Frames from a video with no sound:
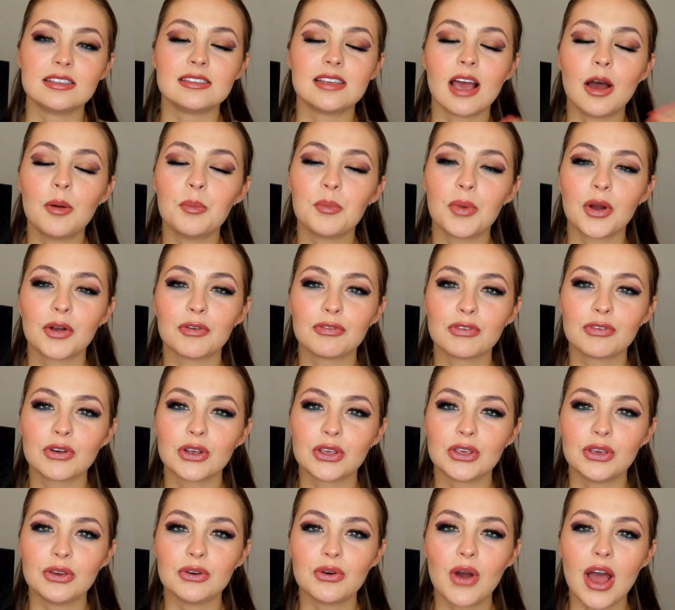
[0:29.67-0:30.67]
the down bar for
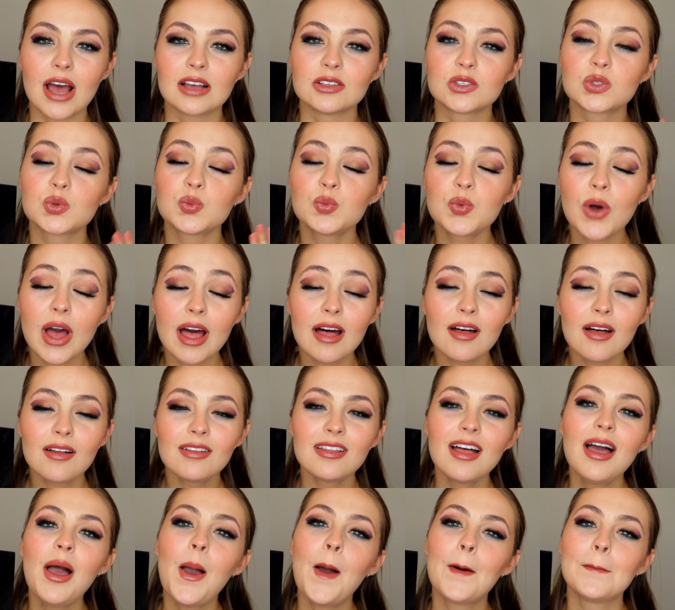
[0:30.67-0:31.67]
you as
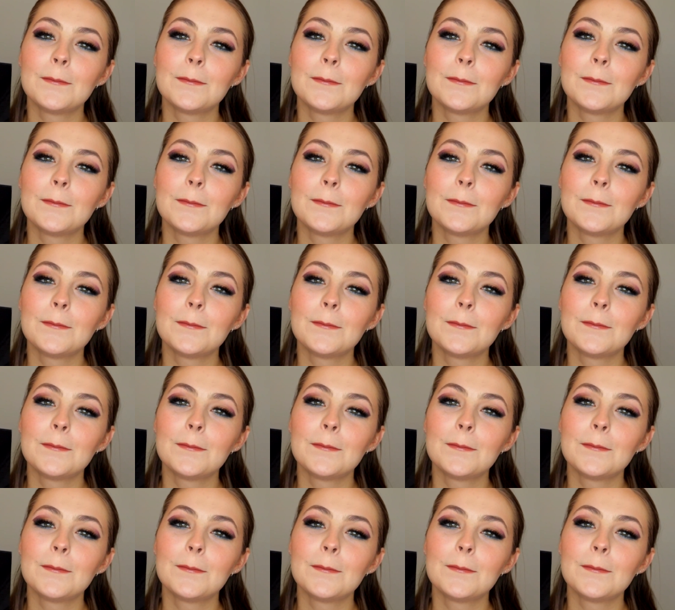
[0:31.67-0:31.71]
well.